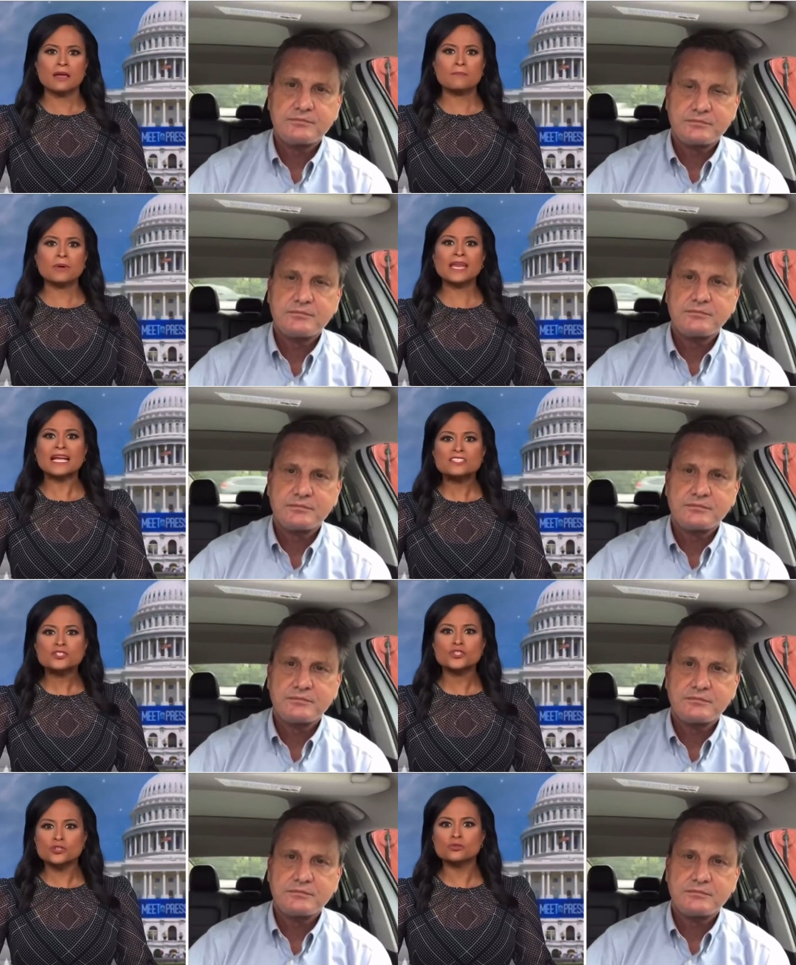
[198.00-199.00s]
Speaker 1: But as
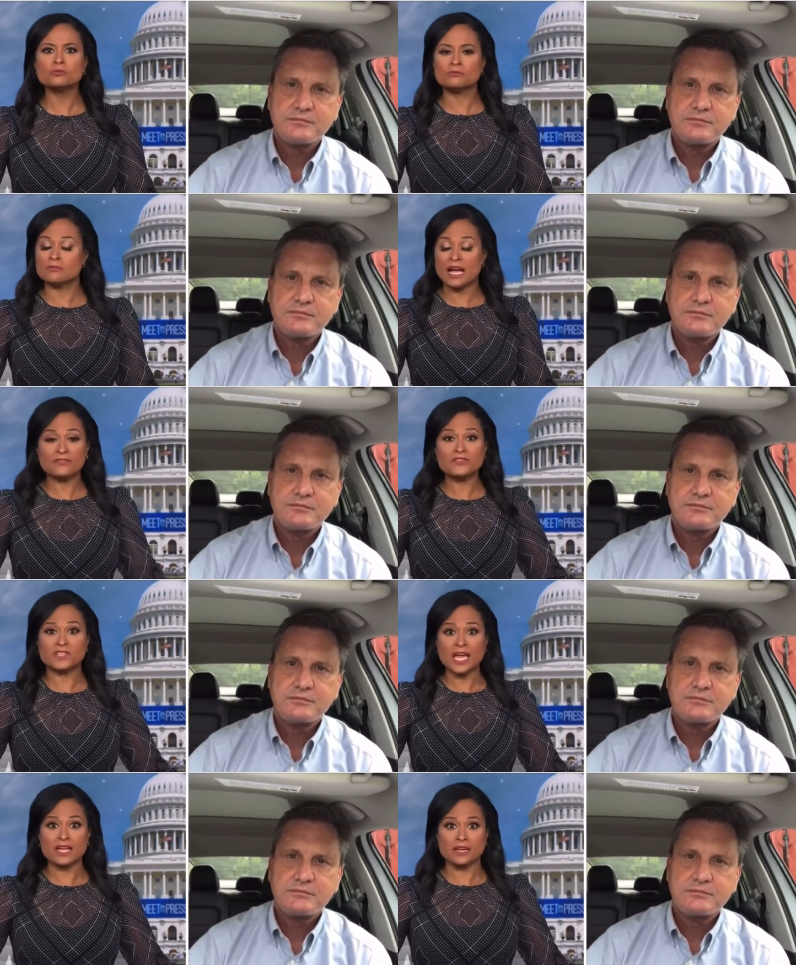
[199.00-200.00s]
you have
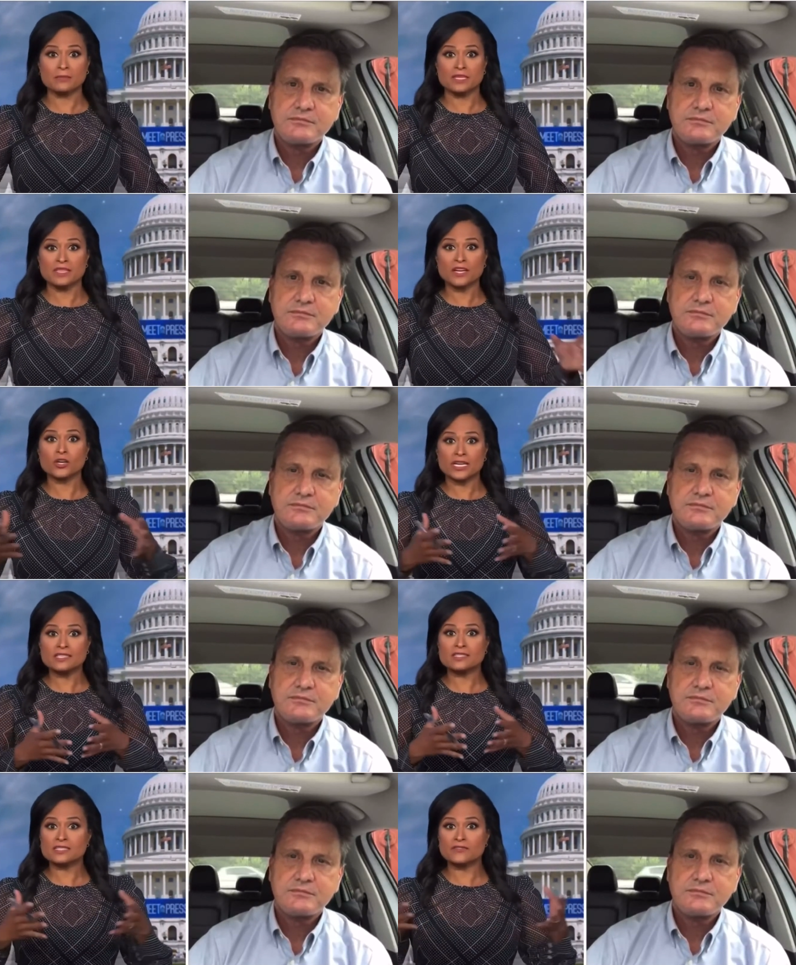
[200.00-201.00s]
said, I mean, there is
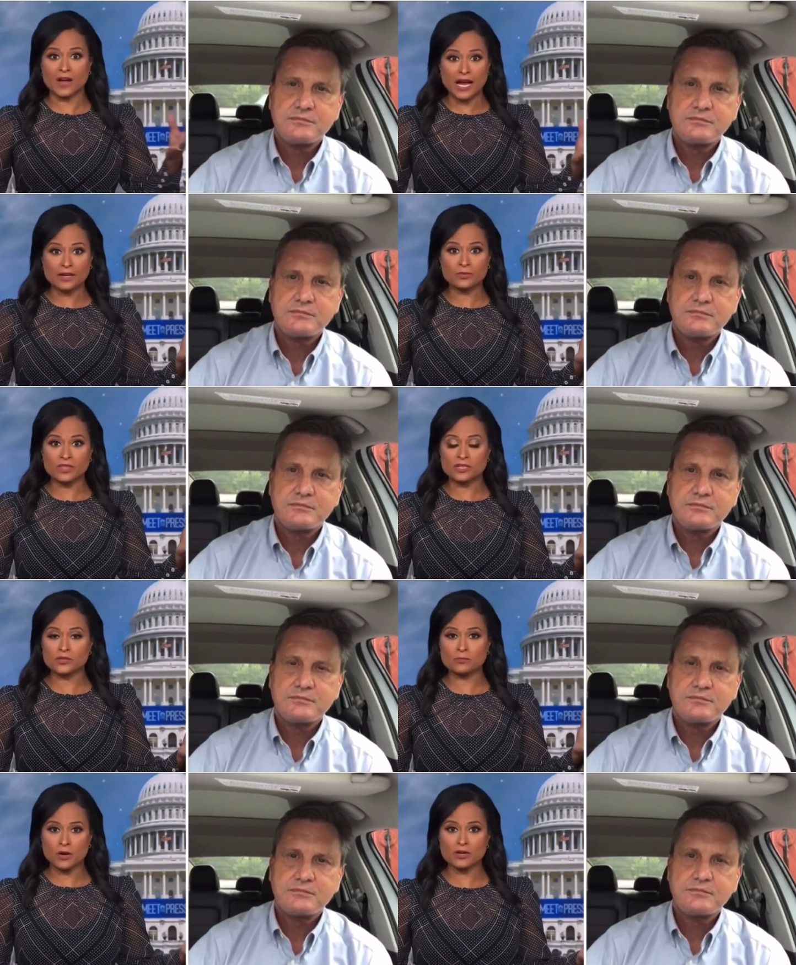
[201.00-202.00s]
a divide within your
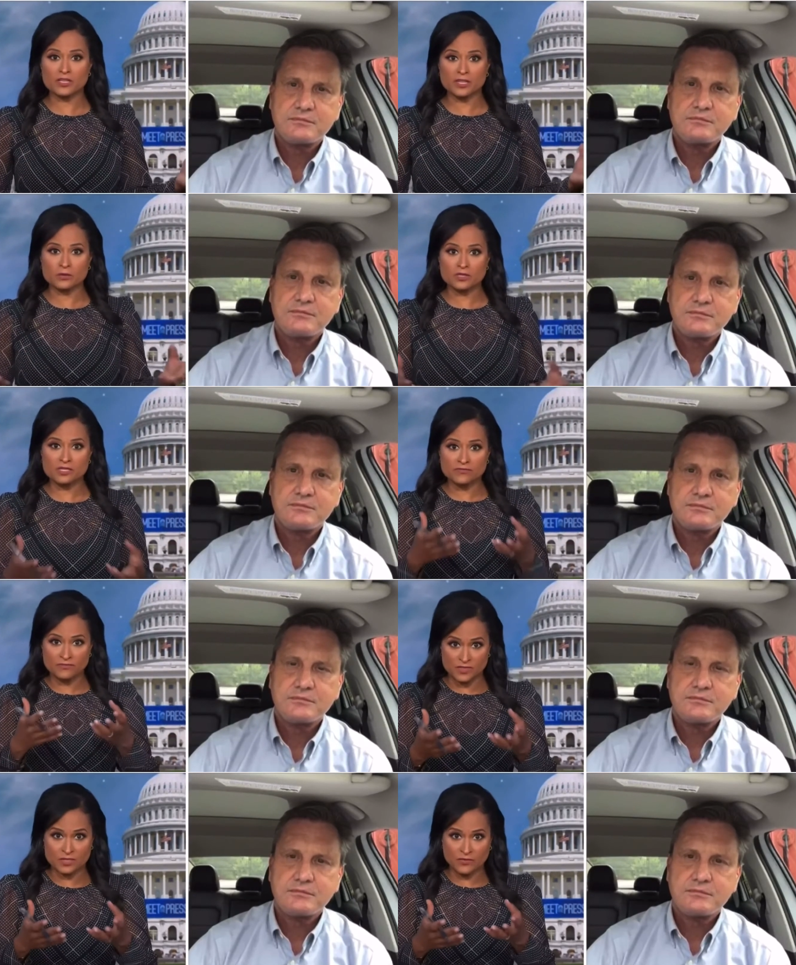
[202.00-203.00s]
party, there was a
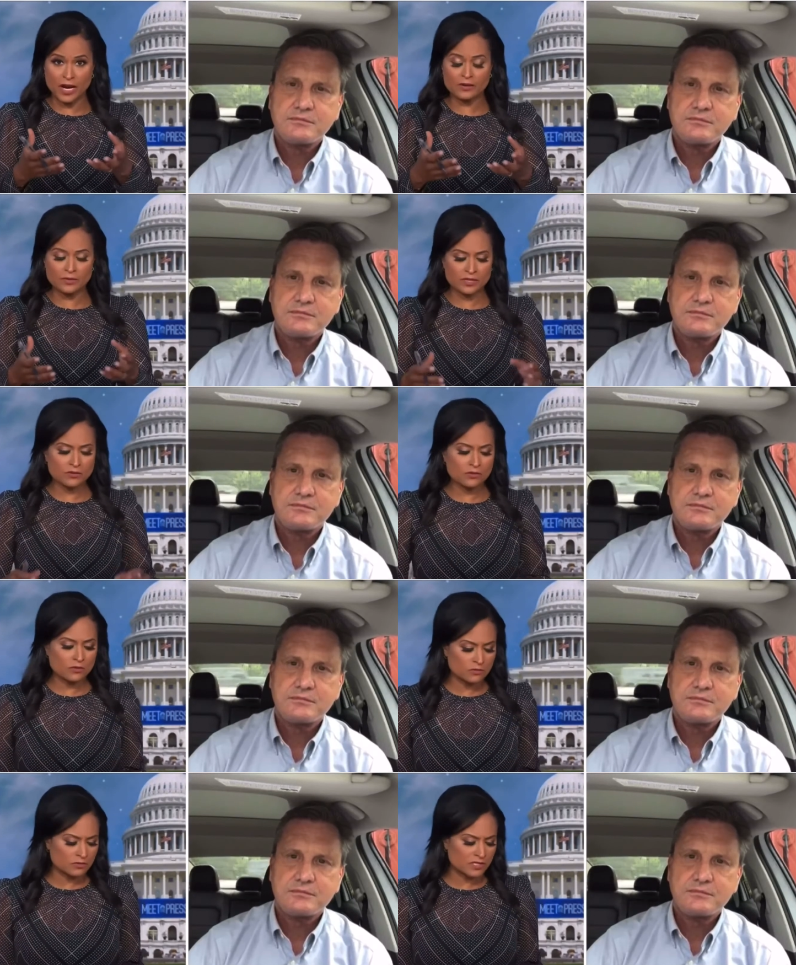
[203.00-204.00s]
divide within your
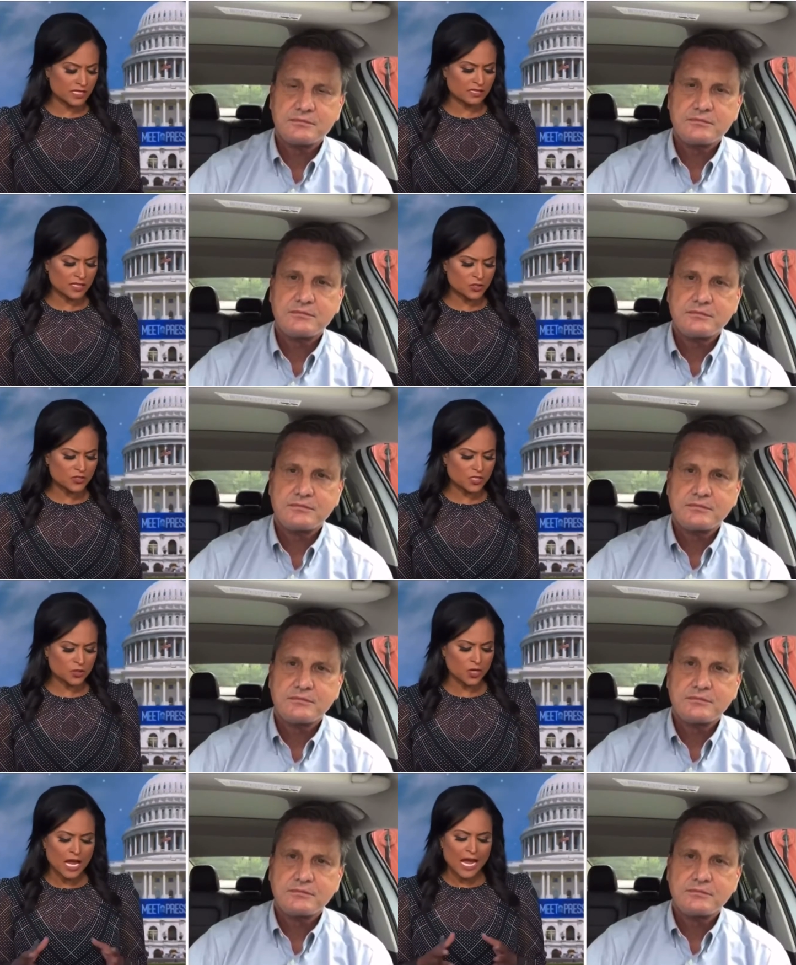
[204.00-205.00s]
own state
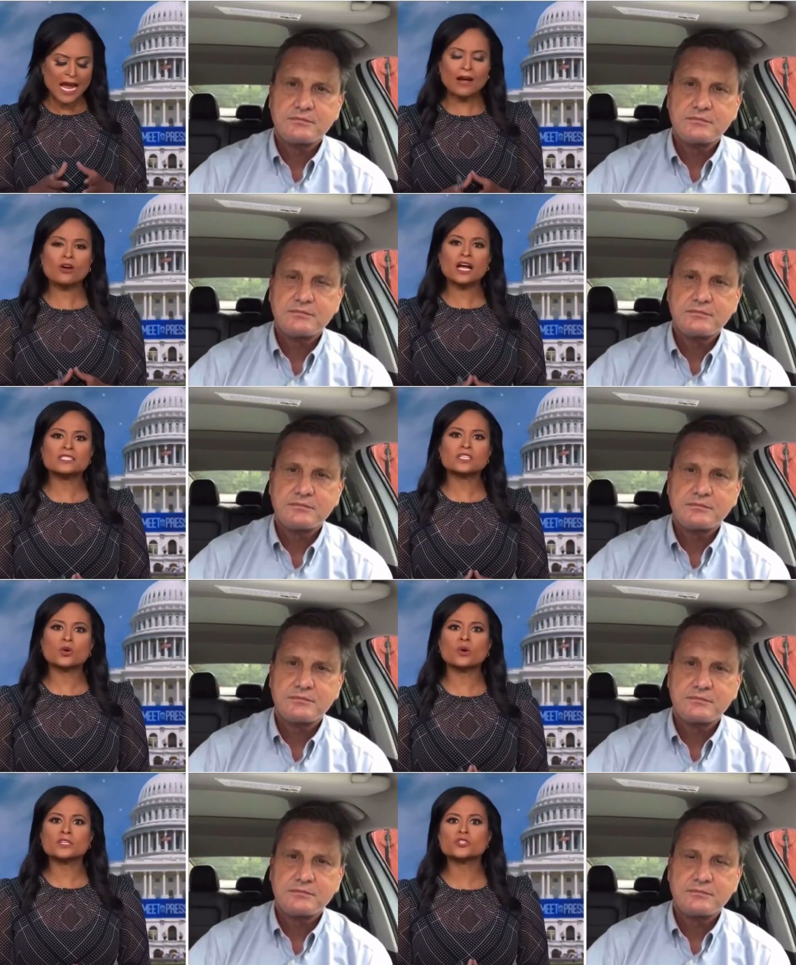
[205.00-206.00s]
legislature. How
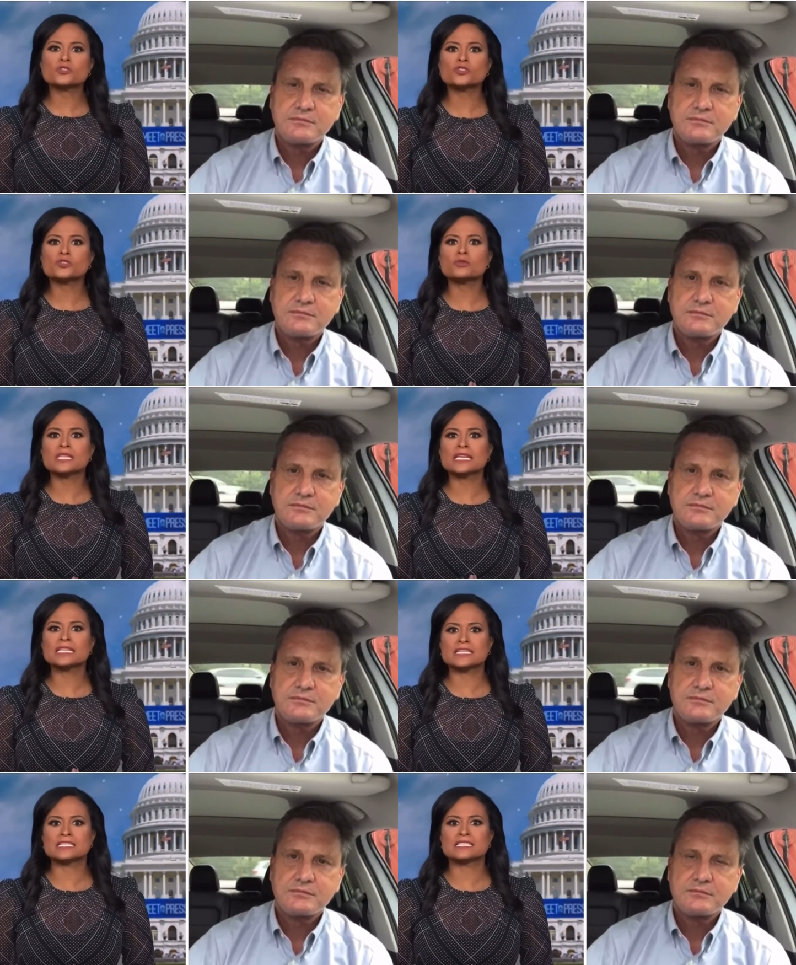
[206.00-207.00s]
consequential do you think
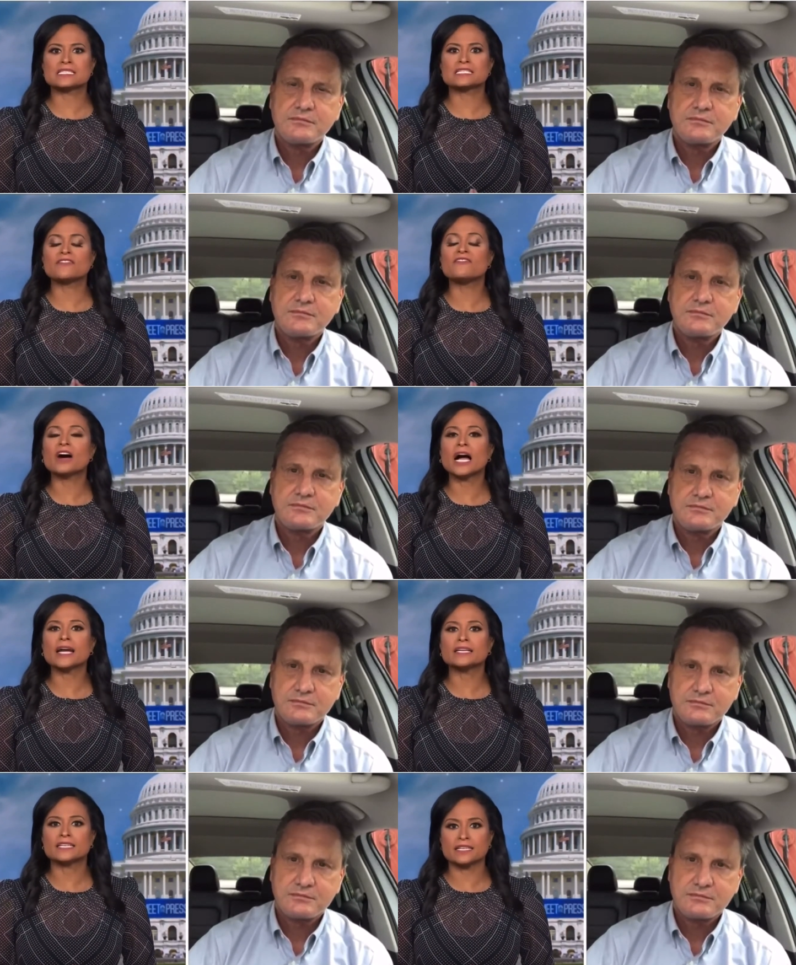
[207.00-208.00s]
this
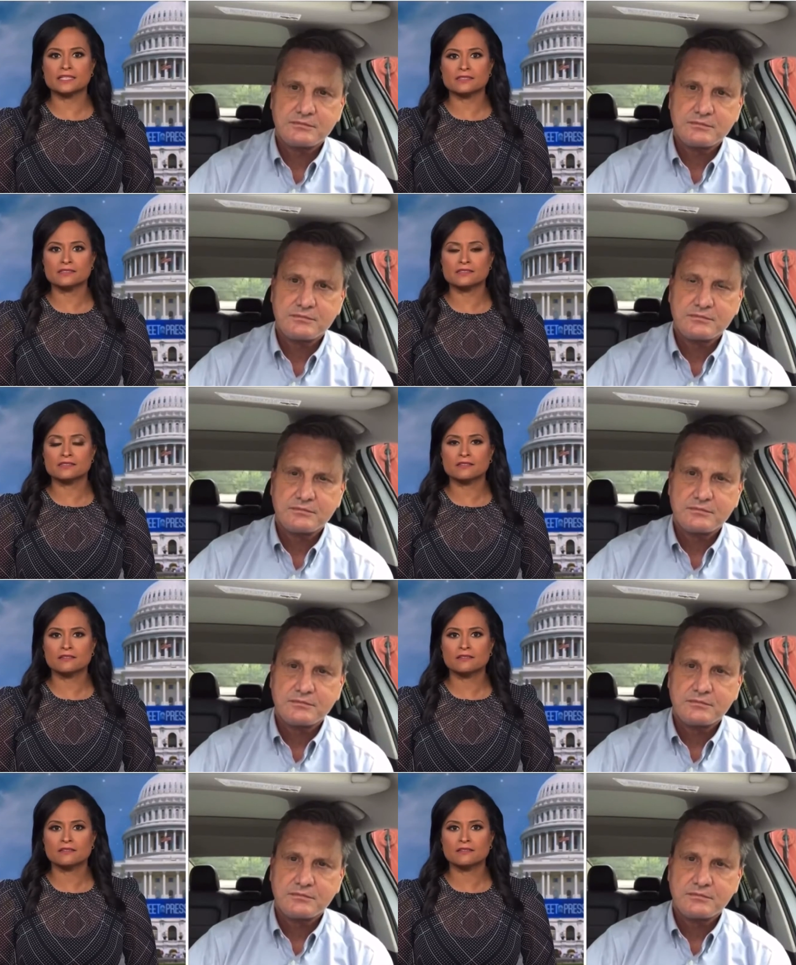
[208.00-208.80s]
divide is?